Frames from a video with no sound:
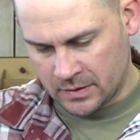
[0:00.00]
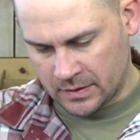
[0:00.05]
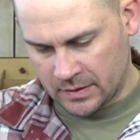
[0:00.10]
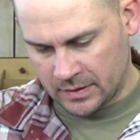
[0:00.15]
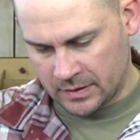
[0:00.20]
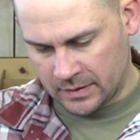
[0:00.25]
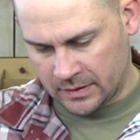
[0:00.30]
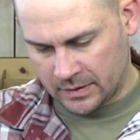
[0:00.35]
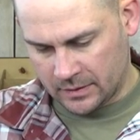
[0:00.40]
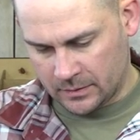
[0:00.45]

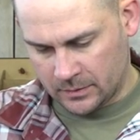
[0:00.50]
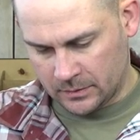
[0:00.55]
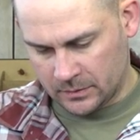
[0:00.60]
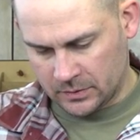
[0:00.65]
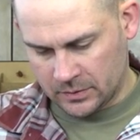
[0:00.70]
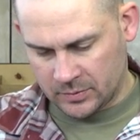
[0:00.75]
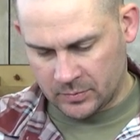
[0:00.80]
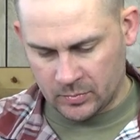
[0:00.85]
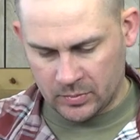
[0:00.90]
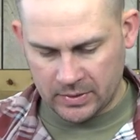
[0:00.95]
I think it'll
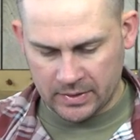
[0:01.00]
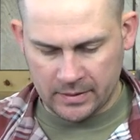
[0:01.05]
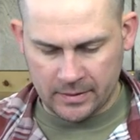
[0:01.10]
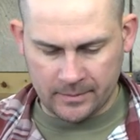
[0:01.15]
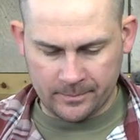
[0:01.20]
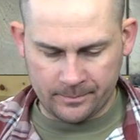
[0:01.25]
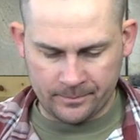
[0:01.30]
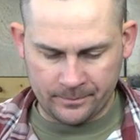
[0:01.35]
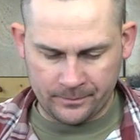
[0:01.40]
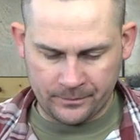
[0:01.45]
look
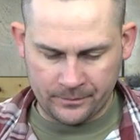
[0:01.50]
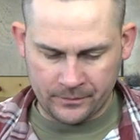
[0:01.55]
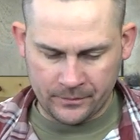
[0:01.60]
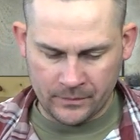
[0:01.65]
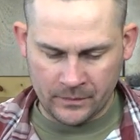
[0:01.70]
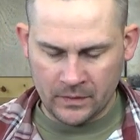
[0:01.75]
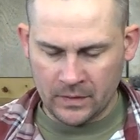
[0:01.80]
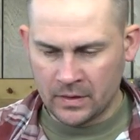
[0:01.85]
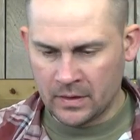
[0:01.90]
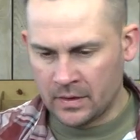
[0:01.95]
better.
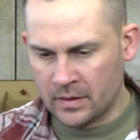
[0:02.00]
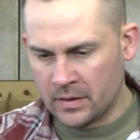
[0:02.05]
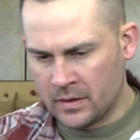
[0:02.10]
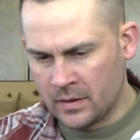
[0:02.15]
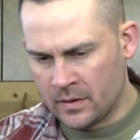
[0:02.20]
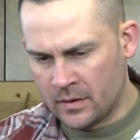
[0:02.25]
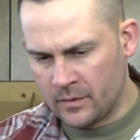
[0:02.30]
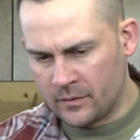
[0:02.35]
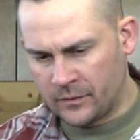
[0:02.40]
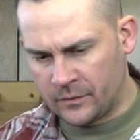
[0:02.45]

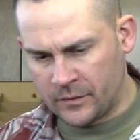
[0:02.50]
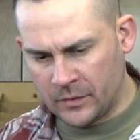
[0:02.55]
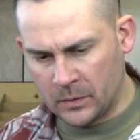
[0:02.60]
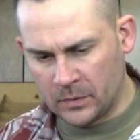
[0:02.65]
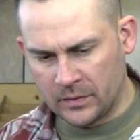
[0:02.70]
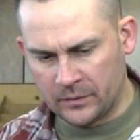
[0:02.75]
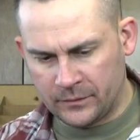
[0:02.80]
Fill